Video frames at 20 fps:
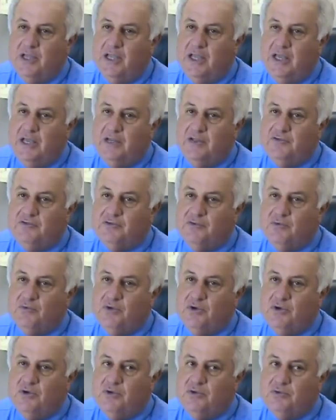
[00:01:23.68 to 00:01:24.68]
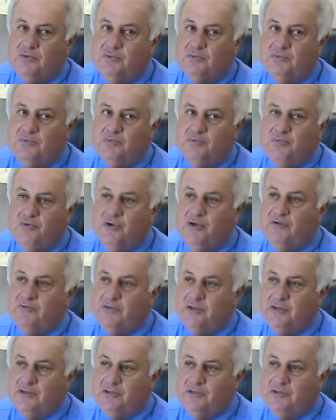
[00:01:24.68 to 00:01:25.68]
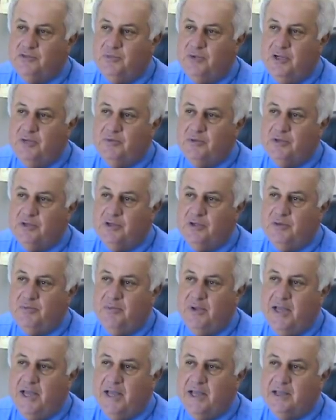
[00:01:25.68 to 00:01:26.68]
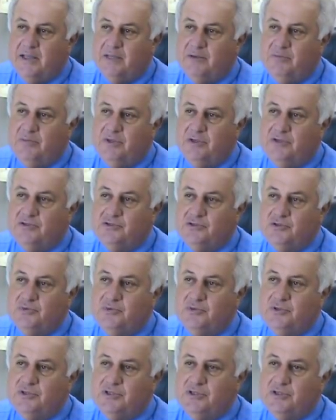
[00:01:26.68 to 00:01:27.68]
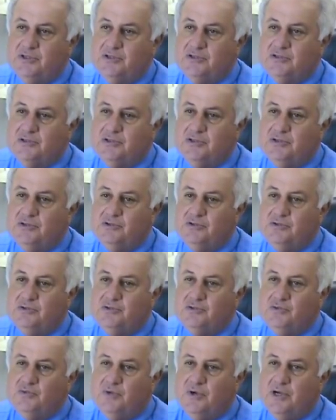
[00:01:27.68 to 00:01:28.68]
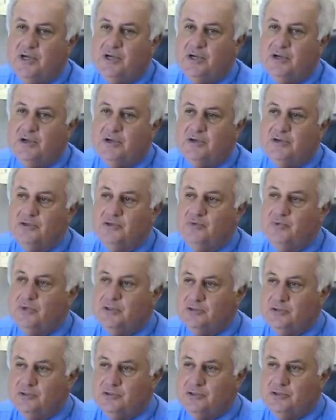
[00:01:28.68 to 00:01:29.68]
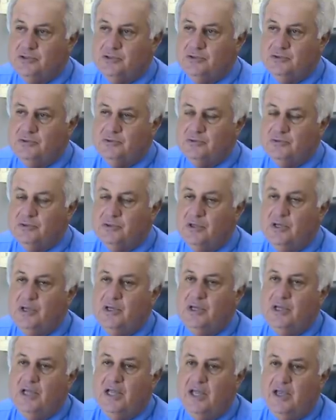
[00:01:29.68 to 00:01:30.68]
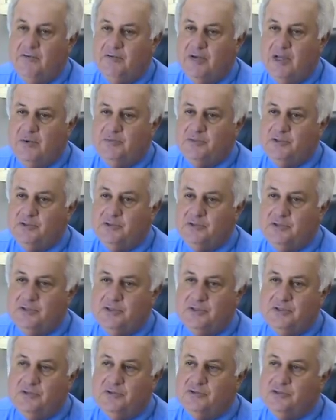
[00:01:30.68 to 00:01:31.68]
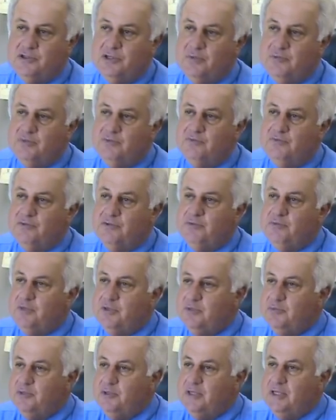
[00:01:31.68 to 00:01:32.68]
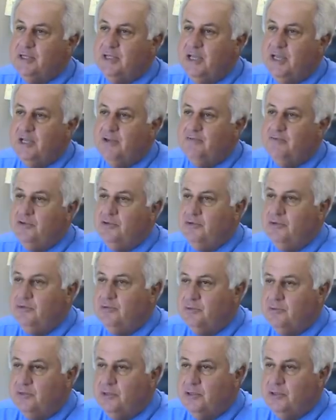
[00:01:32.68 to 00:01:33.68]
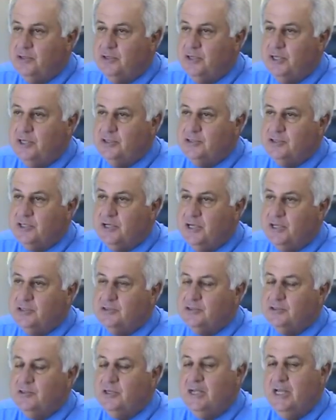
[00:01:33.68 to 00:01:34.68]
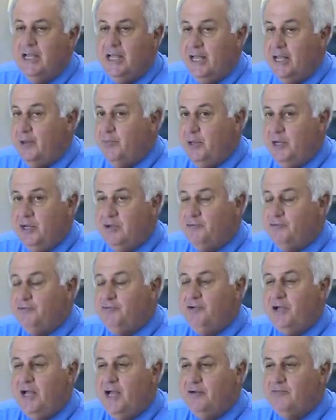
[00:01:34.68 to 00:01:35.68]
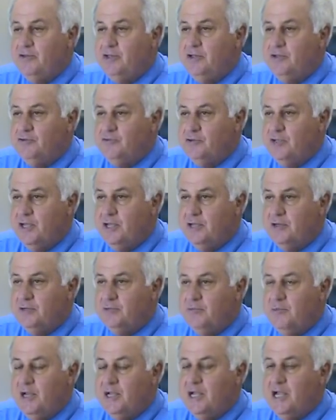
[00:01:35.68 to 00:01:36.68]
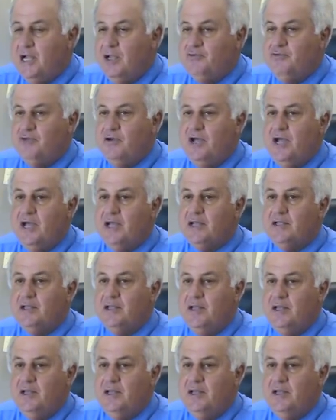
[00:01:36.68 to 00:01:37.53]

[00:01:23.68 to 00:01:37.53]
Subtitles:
and it's a real privilege to be able to come back and be the superintendent of schools where you went to school. Have an opportunity to do something for the people that gave you a good education. And I've been here for 5 years now. My contract